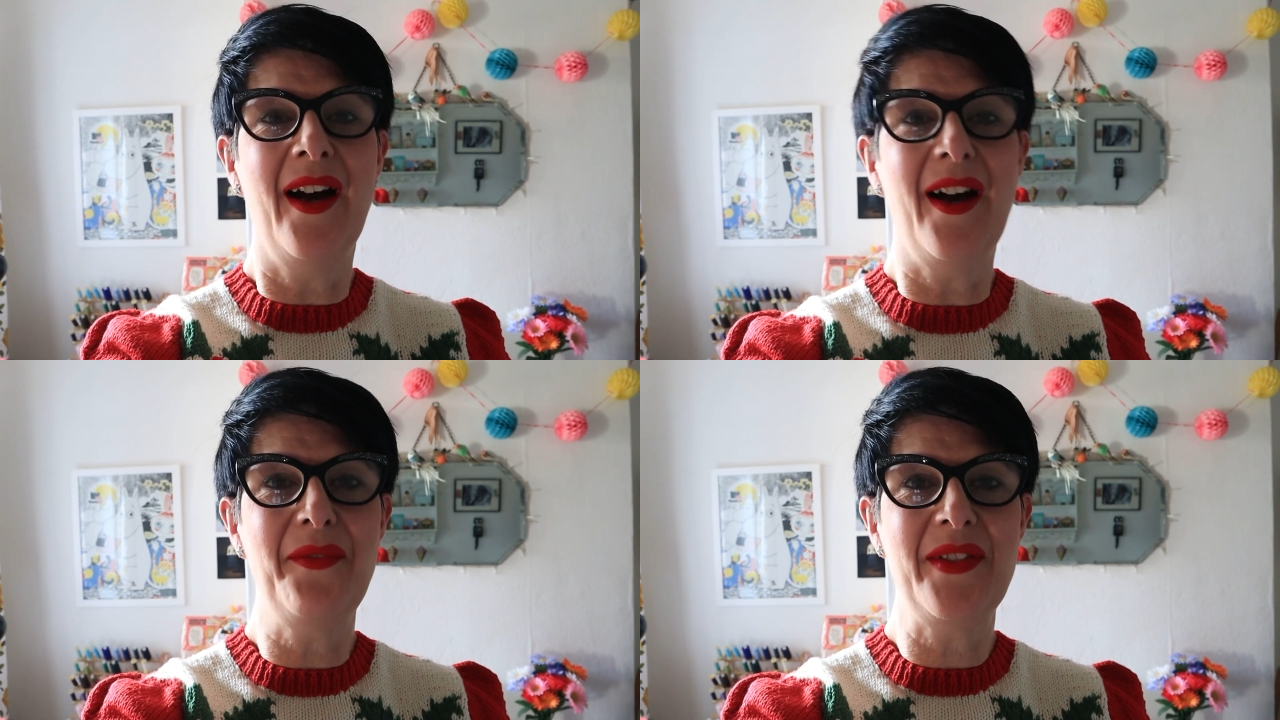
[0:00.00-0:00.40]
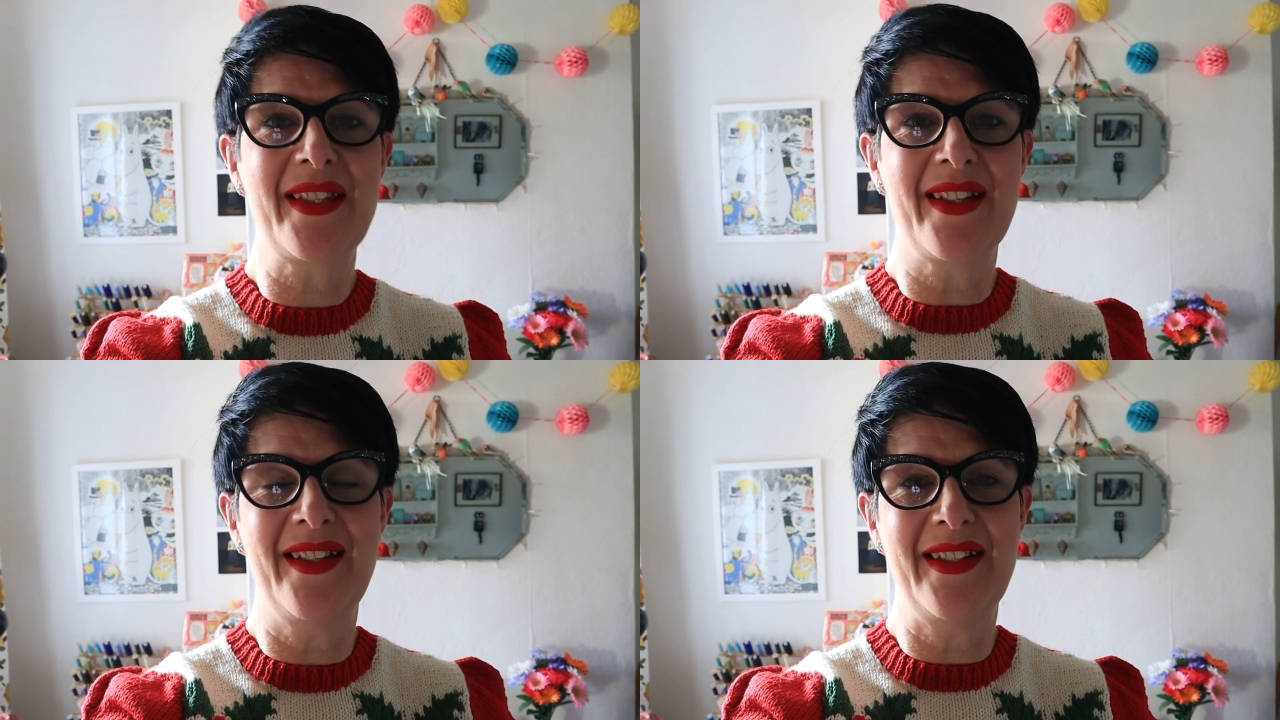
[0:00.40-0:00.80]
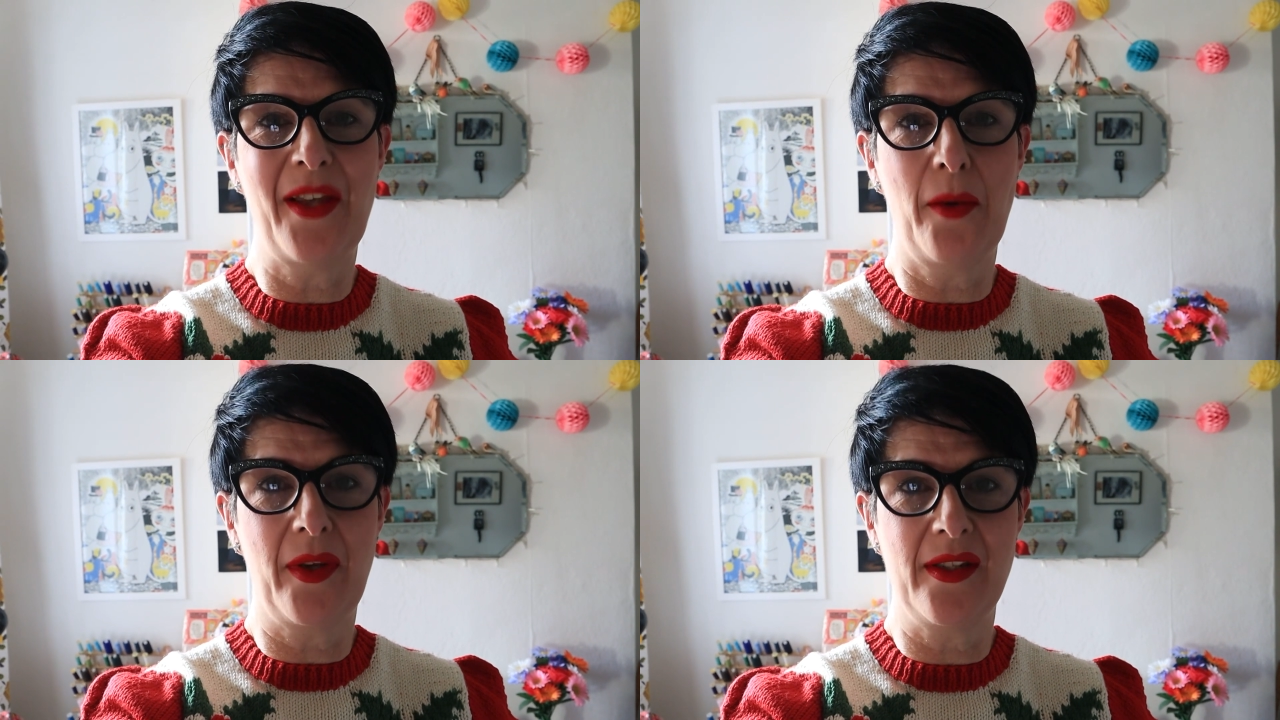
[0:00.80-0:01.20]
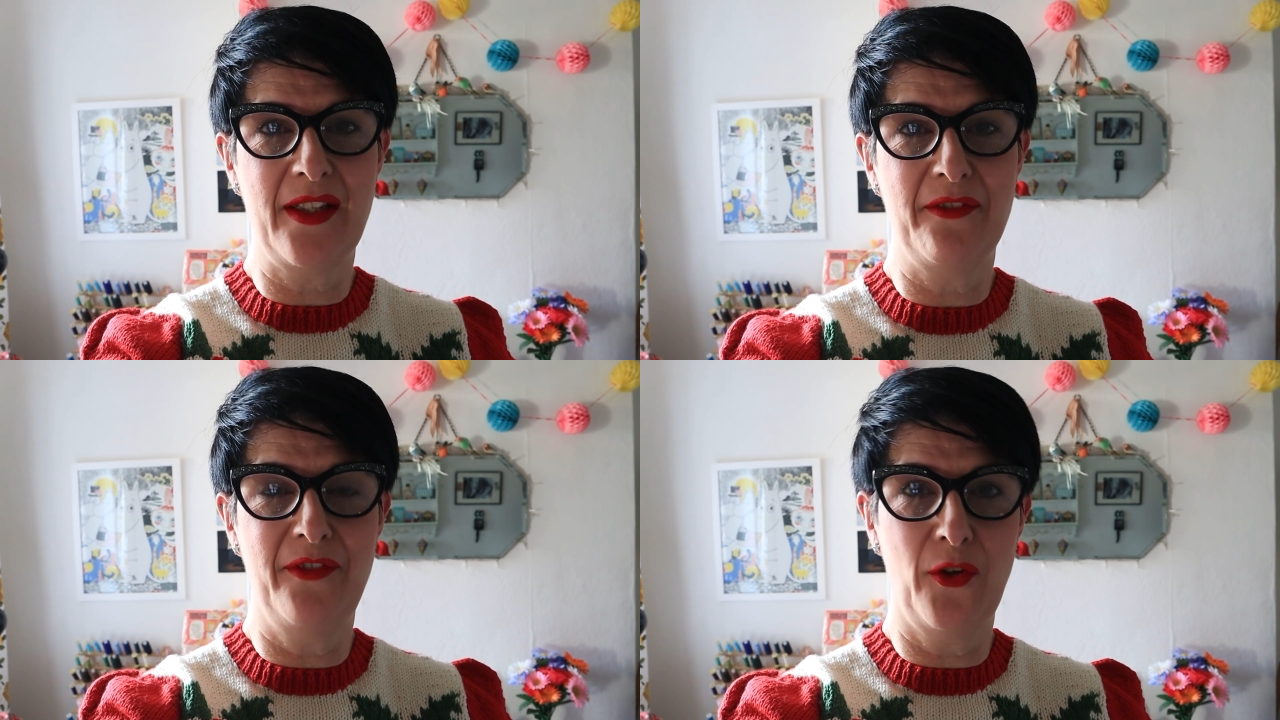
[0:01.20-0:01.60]
I've decided that I'm going to
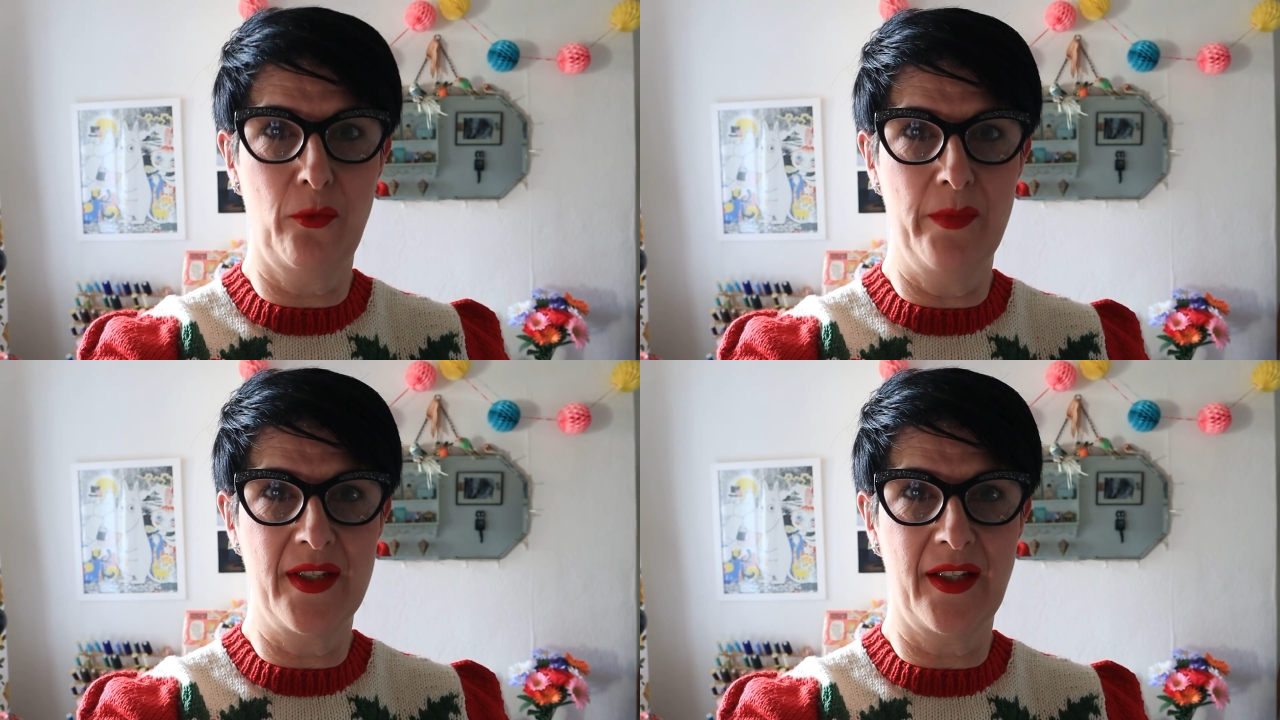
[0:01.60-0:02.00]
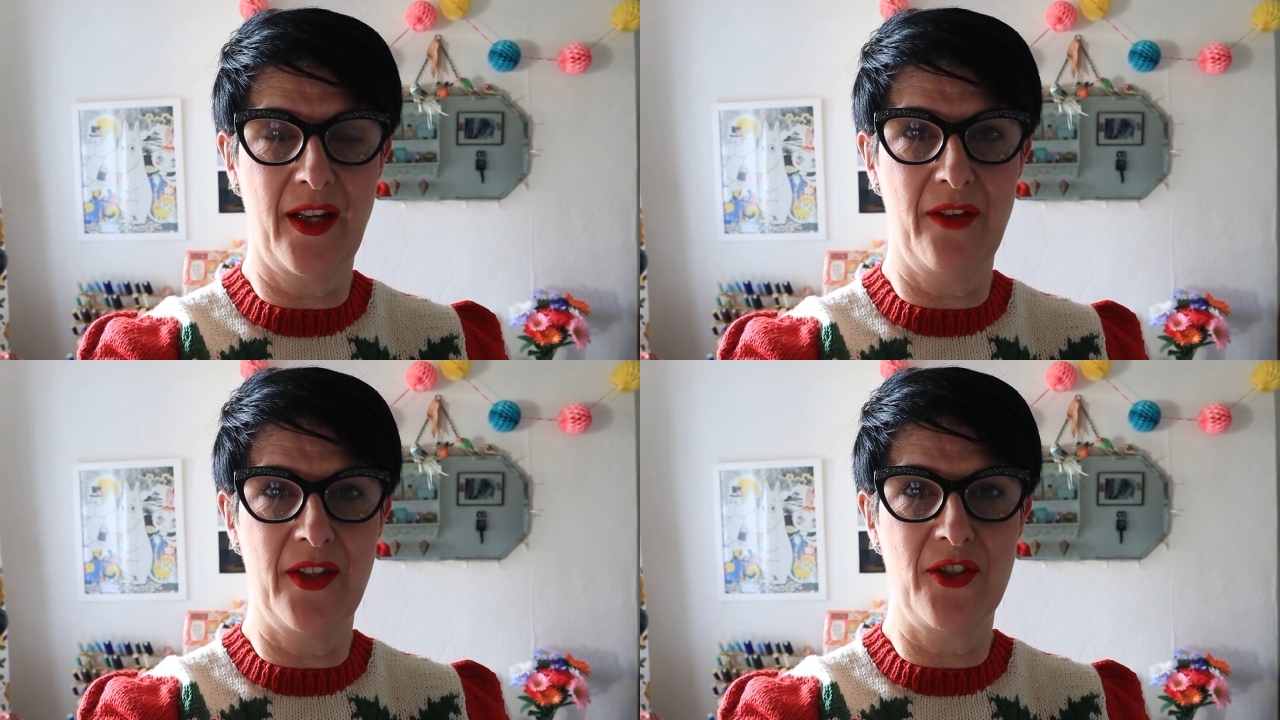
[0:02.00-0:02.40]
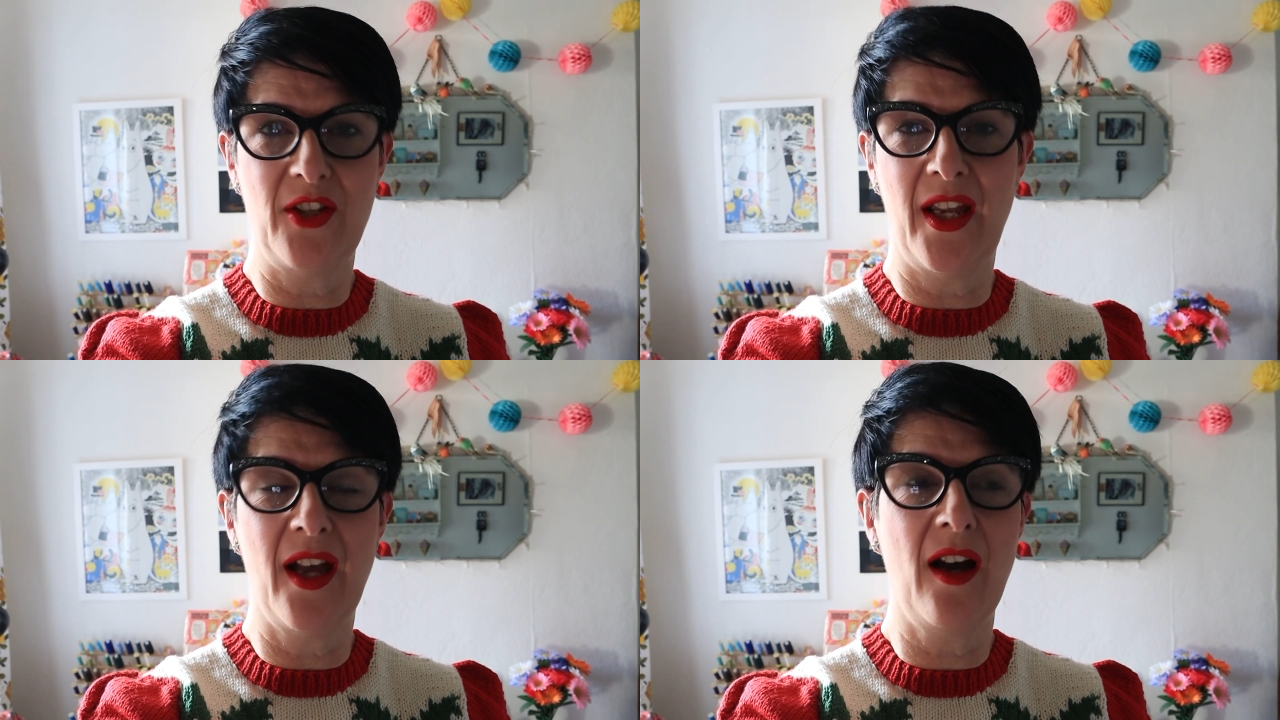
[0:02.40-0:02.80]
give Vlogmas a go this year.